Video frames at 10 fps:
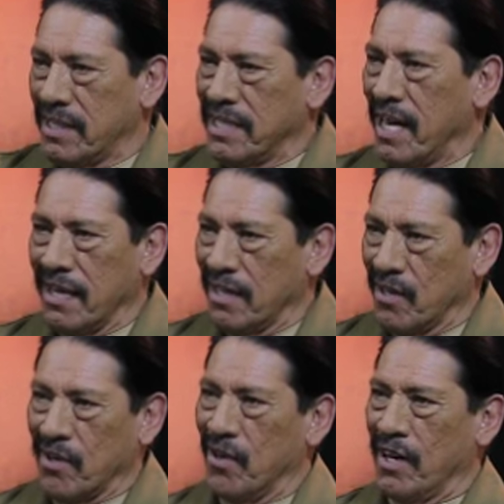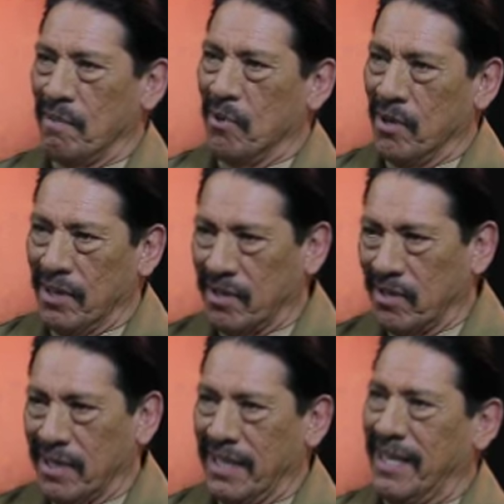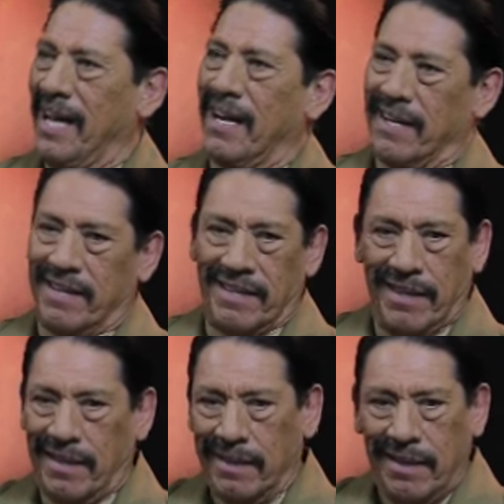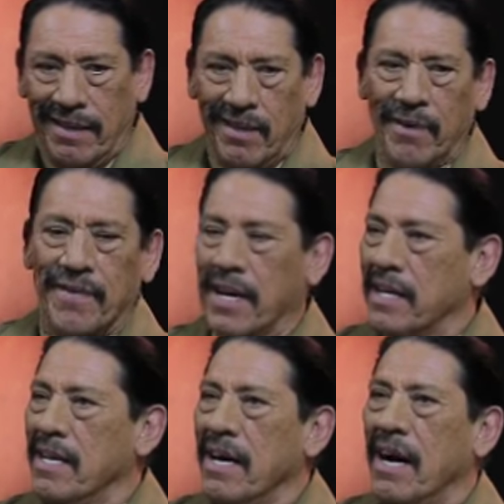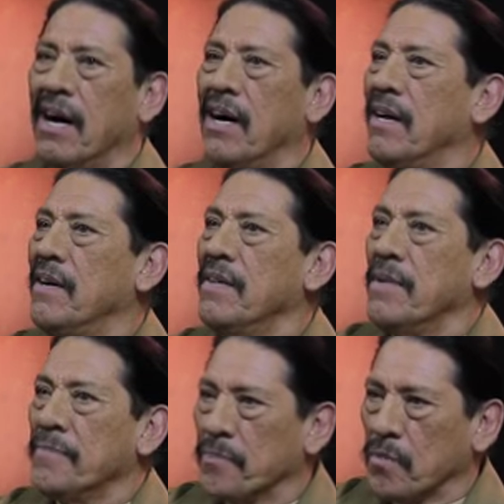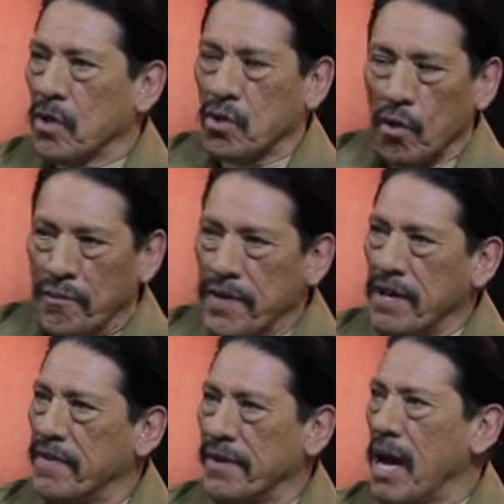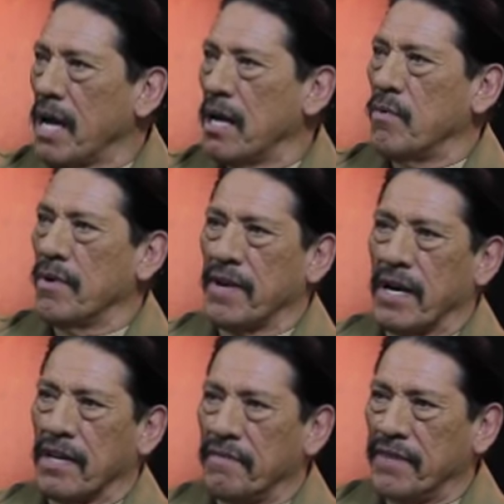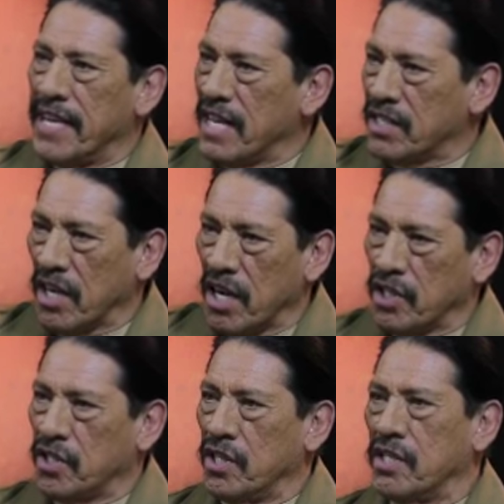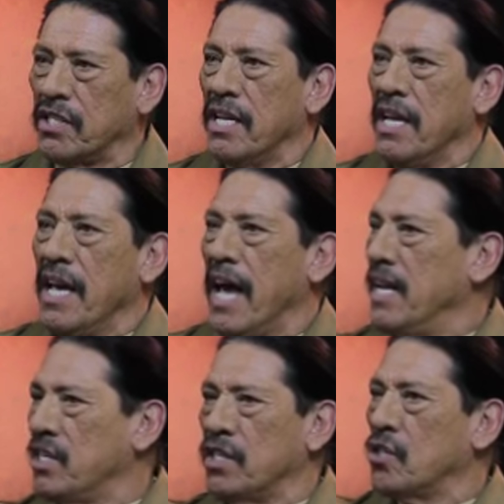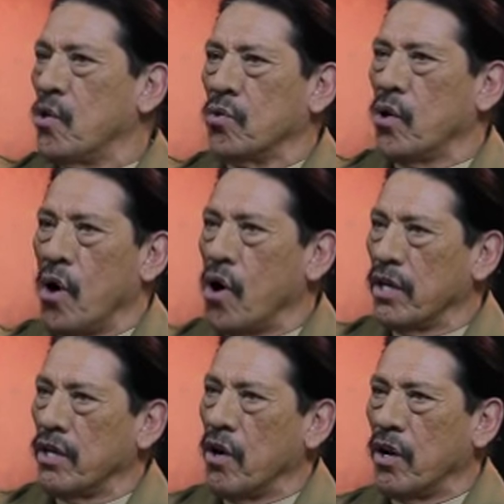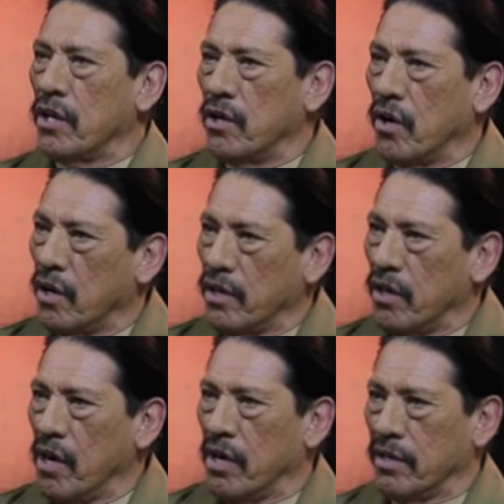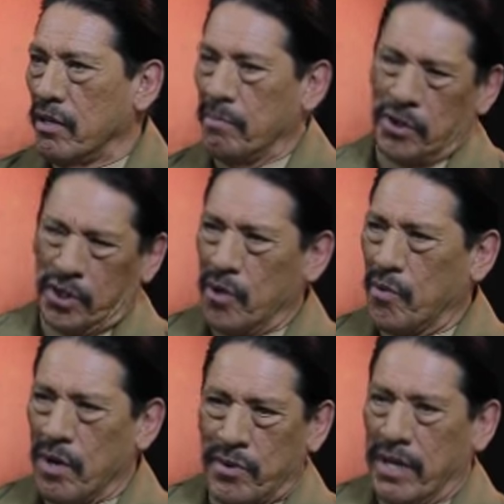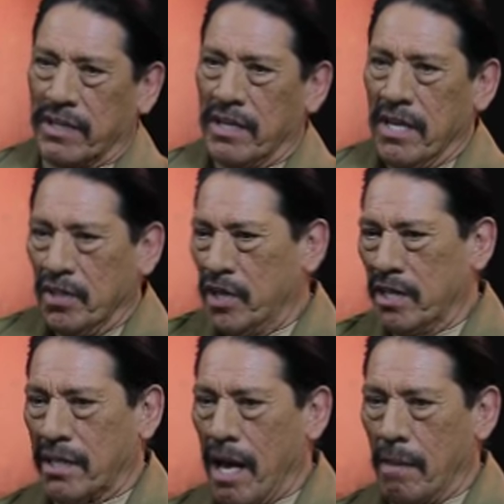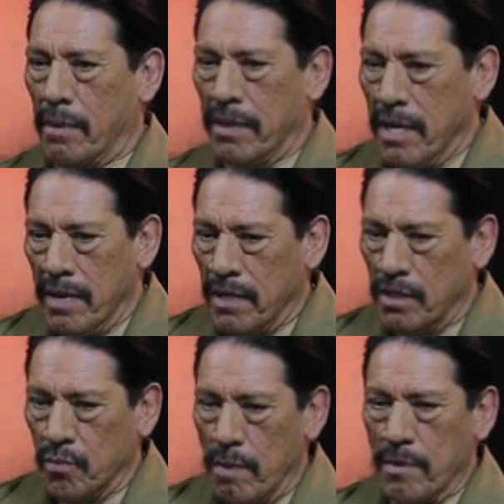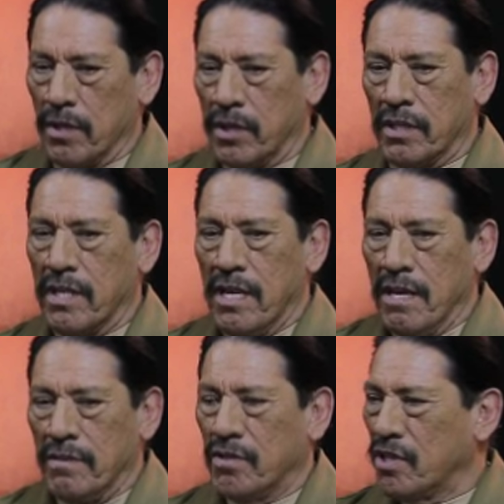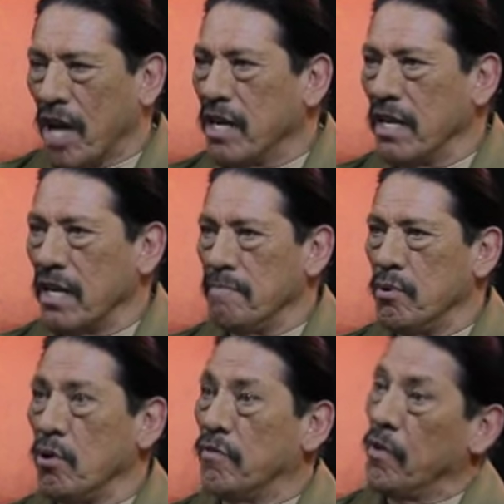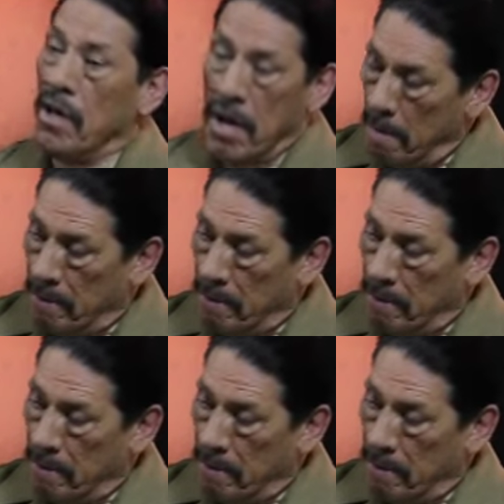she's not a little girl anymore, so get that out of your head. Then we've got Sofia Vergara, we've got Vanessa Hudgens, and it just goes on and on and on and on. You know, Michelle Rodriguez, Jessica Alba. These women are just stunningly beautiful,